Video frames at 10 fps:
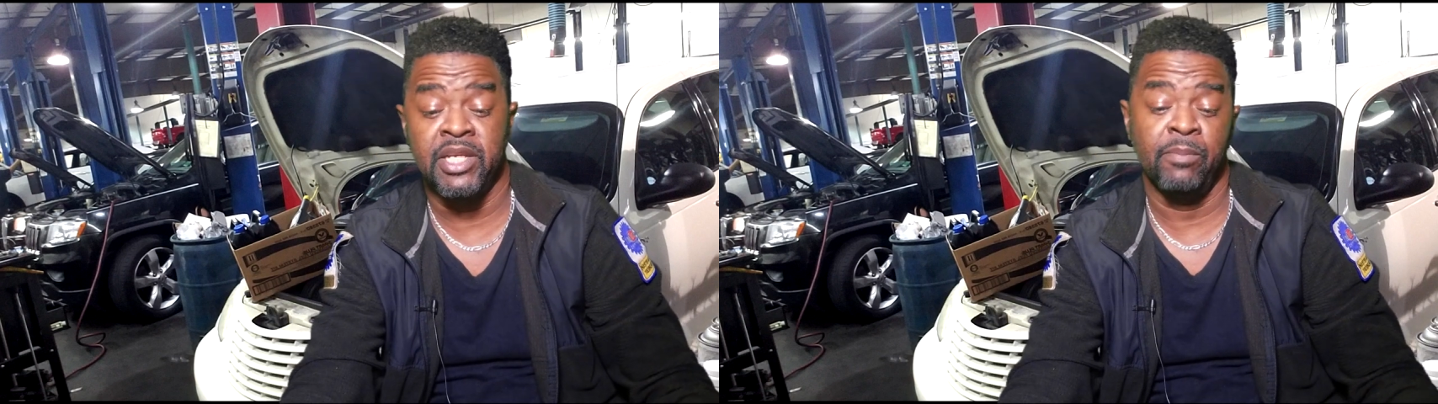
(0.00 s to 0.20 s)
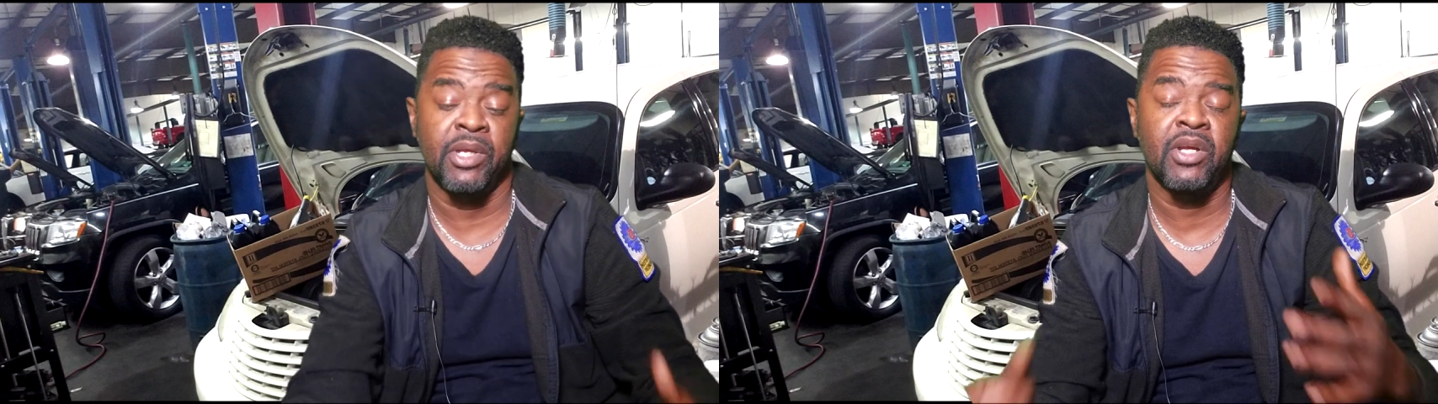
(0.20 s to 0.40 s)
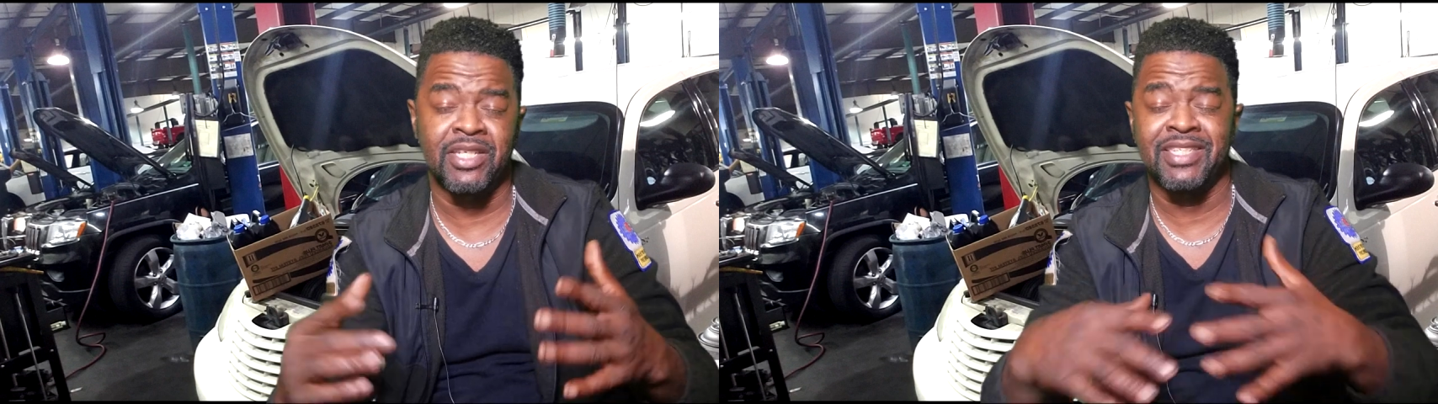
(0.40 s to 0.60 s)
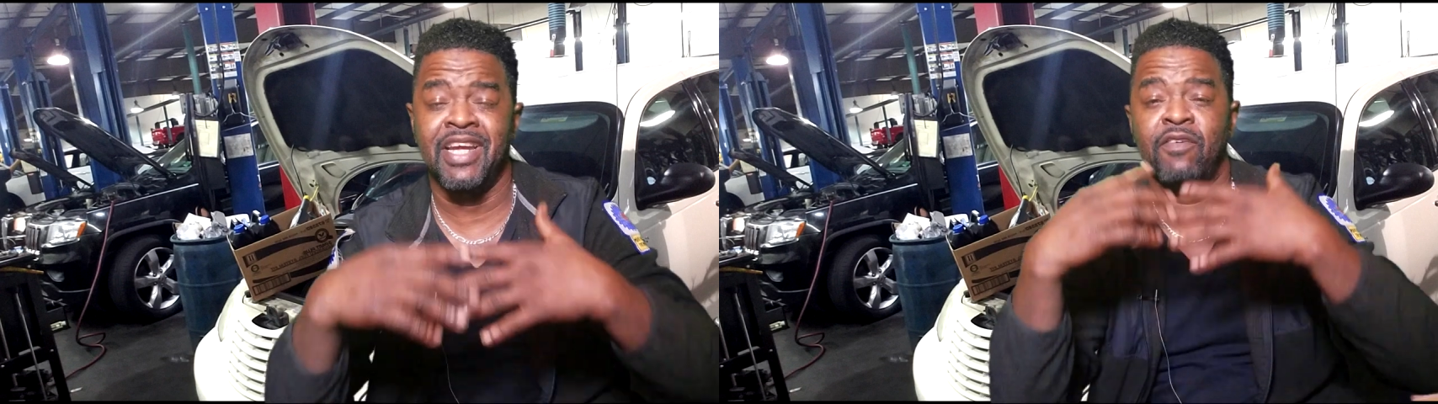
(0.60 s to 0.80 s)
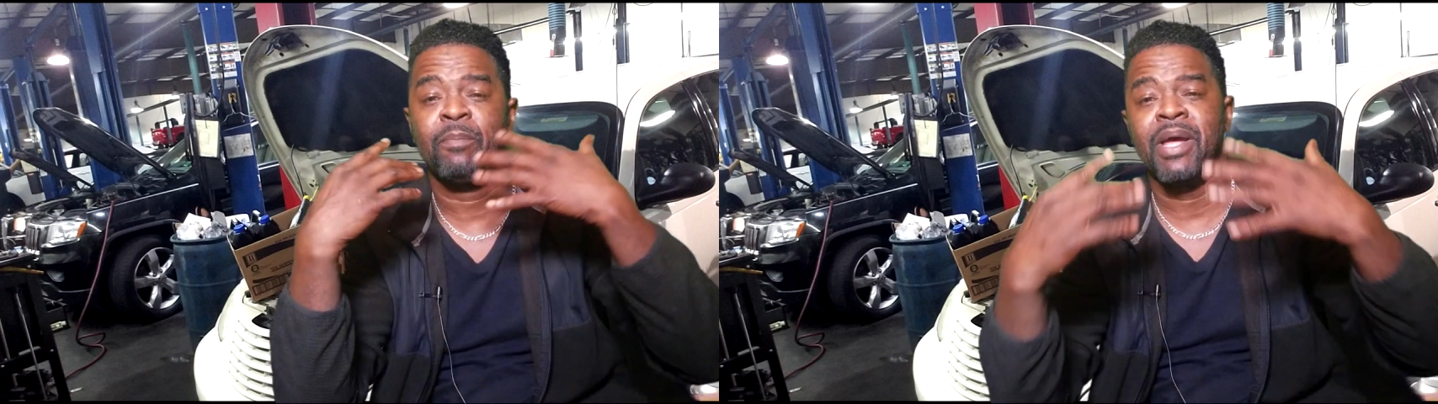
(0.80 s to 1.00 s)
And because they
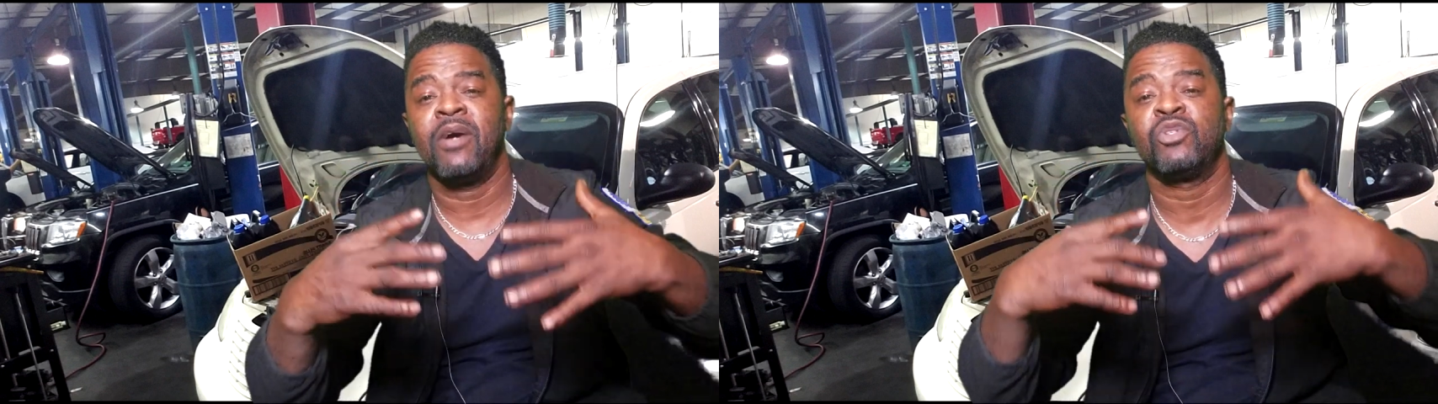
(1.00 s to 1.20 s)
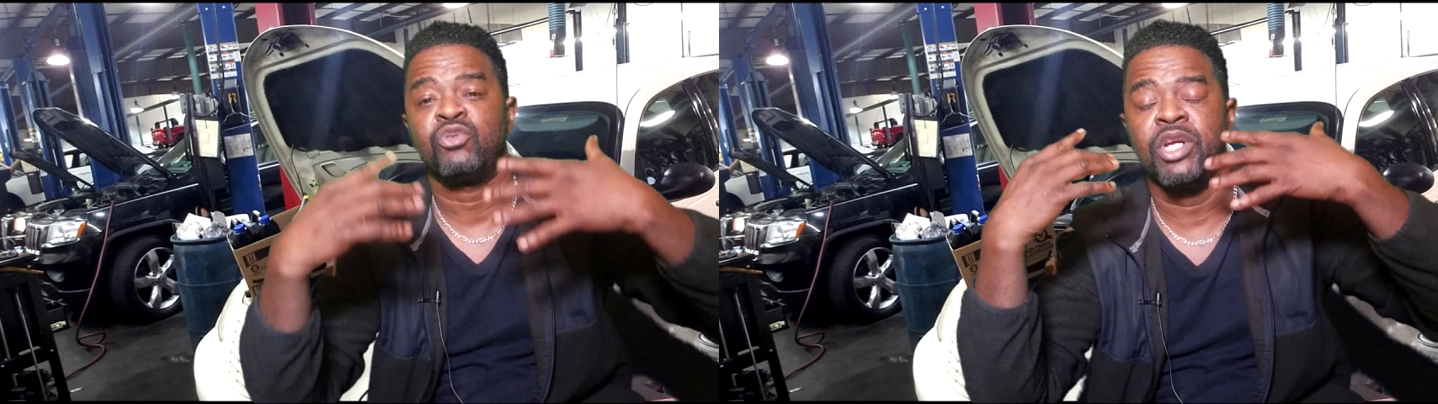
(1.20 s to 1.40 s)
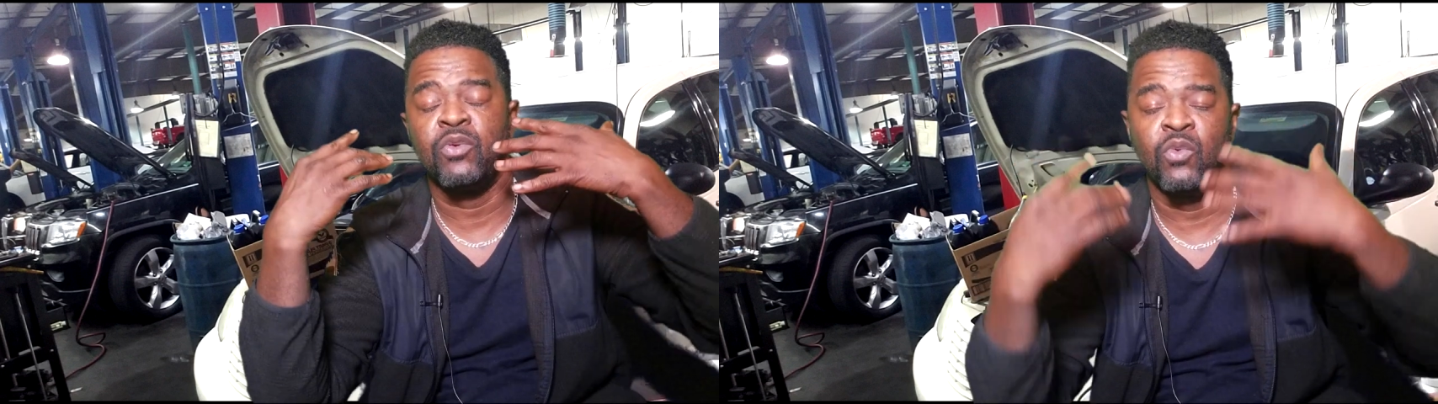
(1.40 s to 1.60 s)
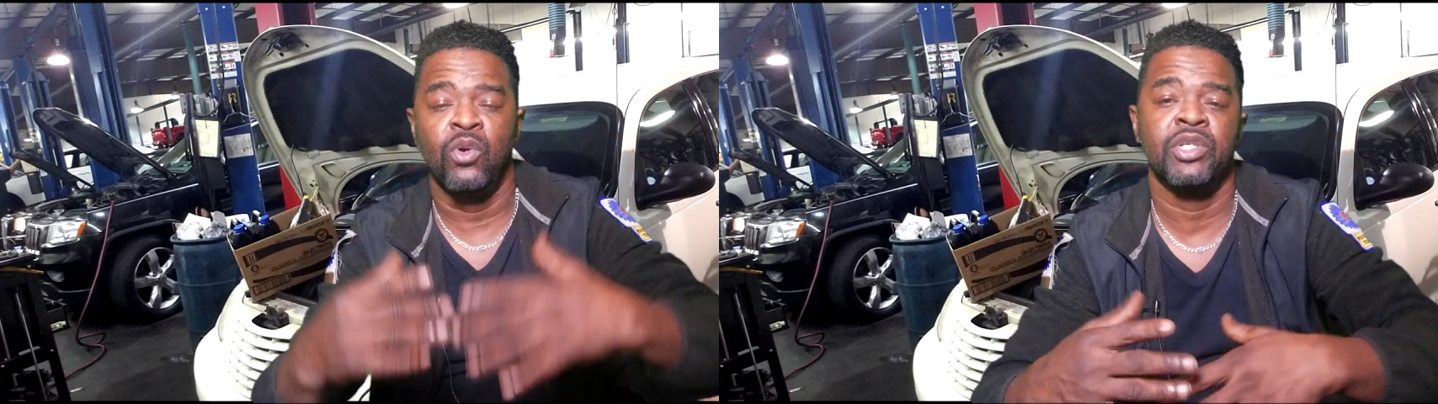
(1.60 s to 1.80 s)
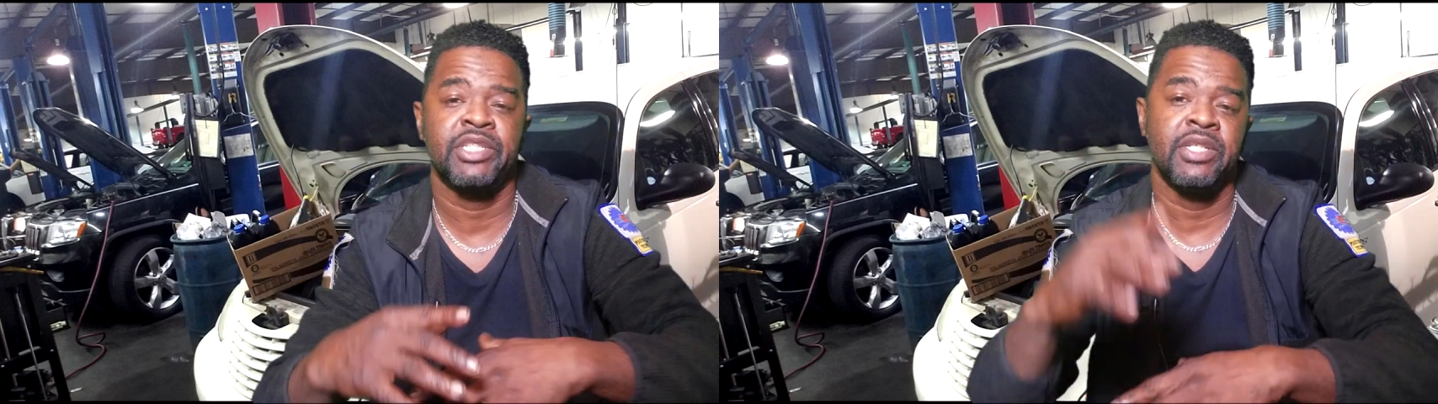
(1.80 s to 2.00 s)
have a powertrain
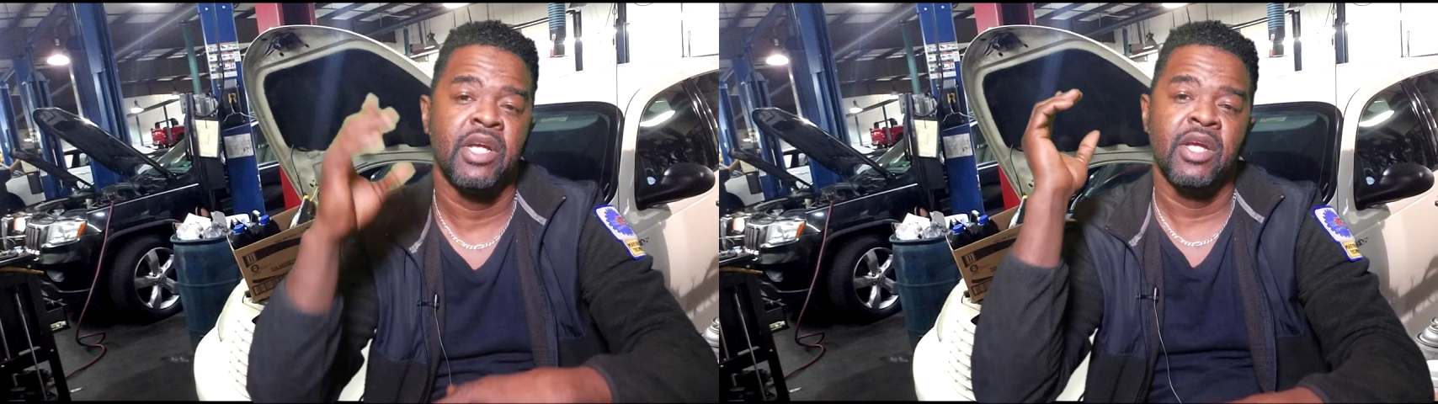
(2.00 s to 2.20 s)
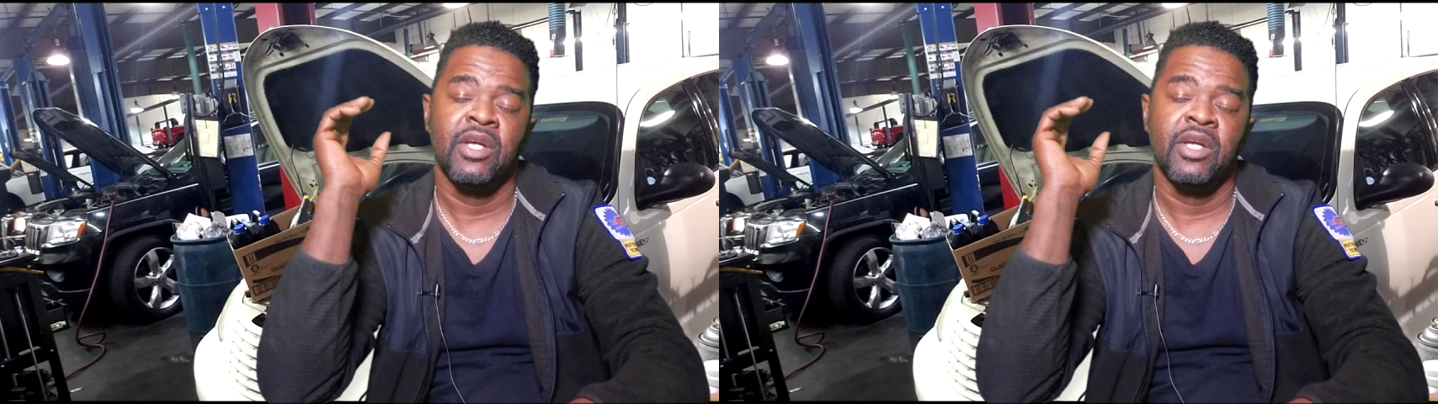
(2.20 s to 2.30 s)
warranty,